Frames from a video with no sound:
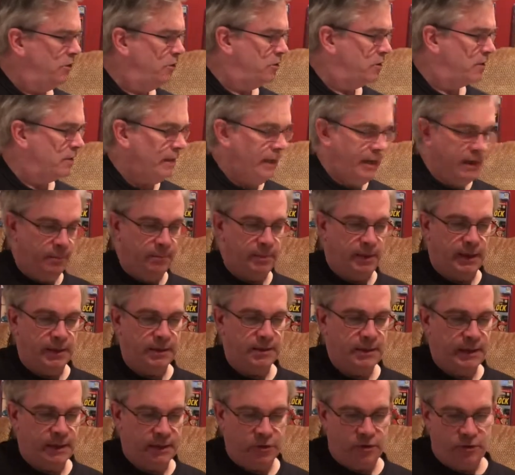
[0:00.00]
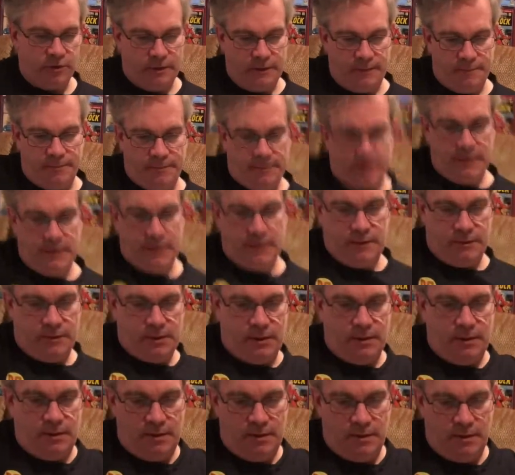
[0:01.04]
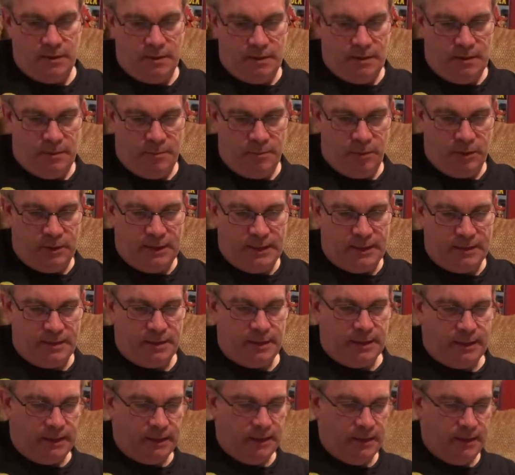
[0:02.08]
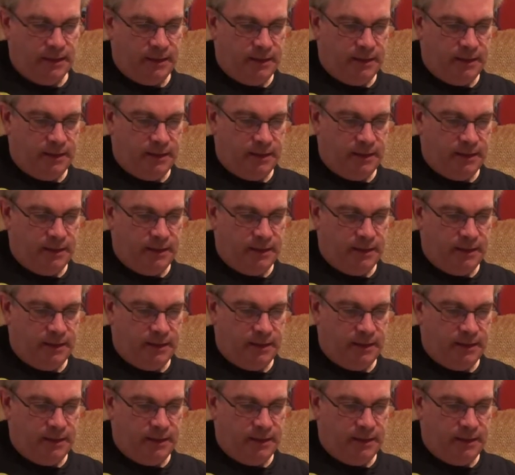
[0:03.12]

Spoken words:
good slab box, actually. Not to put that aside.